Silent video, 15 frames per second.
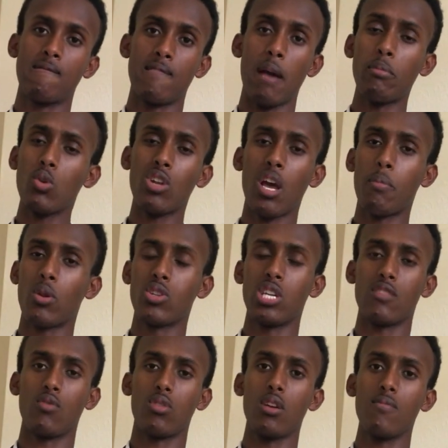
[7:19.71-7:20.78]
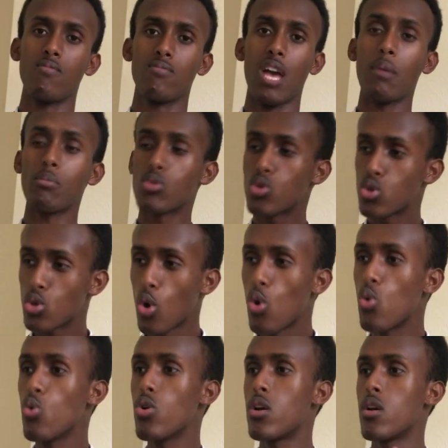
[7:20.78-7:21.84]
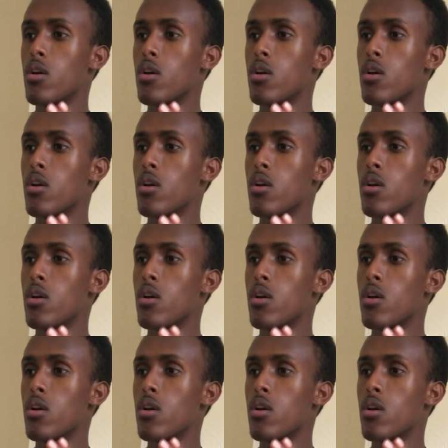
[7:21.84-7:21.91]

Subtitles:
I'm not going to apologize for that. I'm so